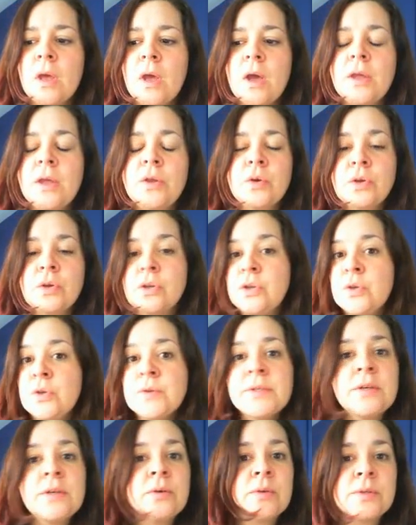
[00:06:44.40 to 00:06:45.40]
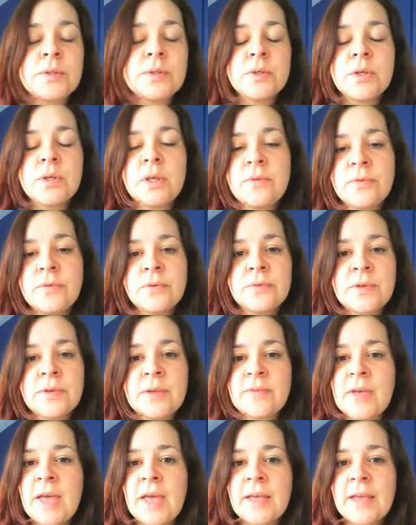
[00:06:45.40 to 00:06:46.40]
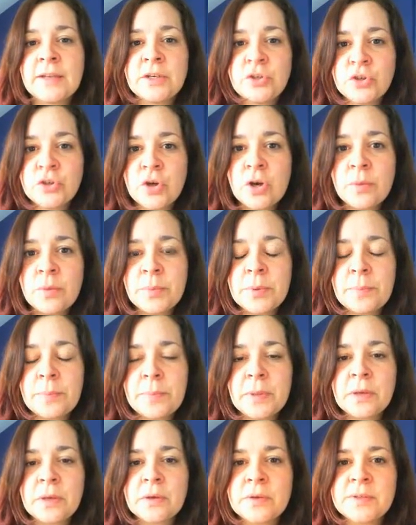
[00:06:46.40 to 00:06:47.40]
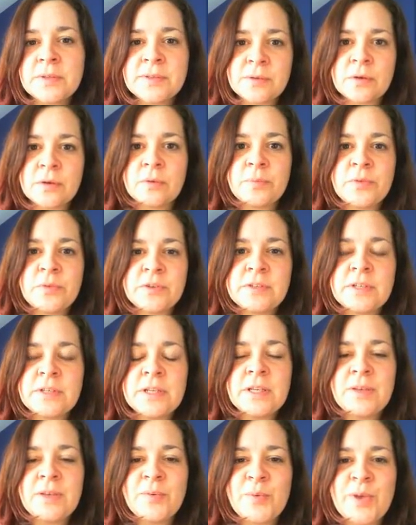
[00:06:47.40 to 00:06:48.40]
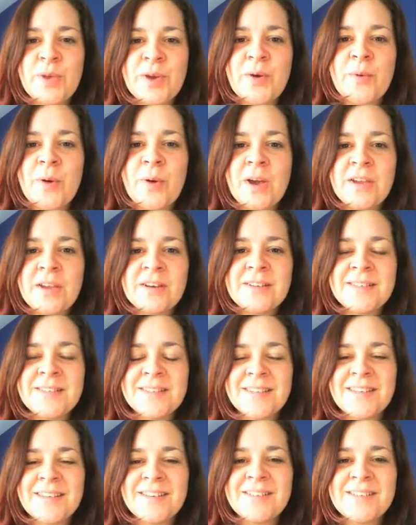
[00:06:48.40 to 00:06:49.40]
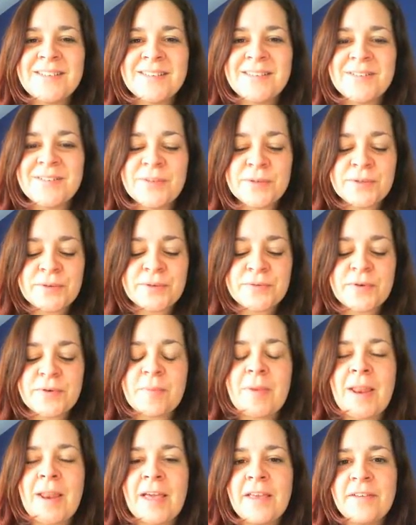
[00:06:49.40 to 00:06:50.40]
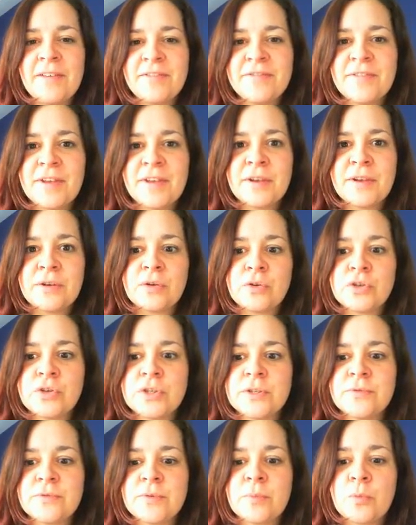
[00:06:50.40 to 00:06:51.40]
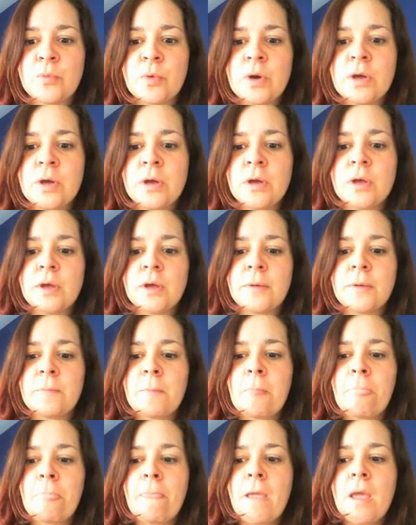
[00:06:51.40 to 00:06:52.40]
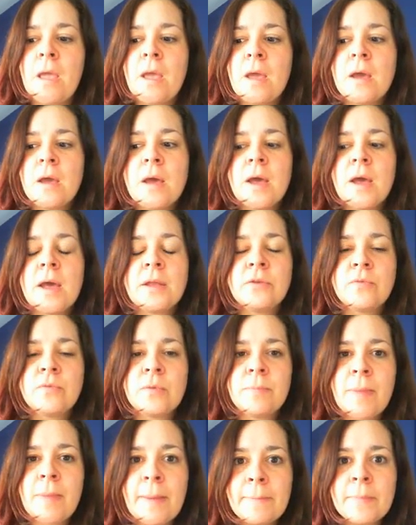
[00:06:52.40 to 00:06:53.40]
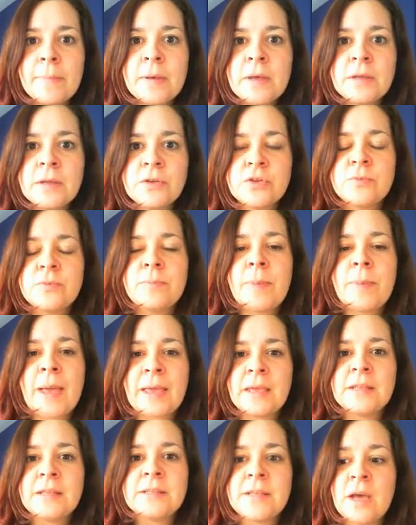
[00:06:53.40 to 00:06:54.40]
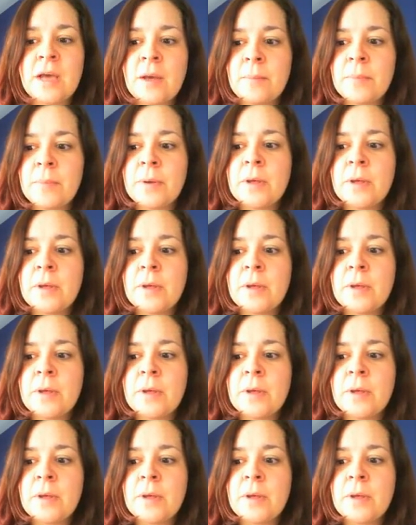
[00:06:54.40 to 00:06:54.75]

You can use it also if you've never had a job, because obviously we acquire skills also from life and not just from work. And remember to back it up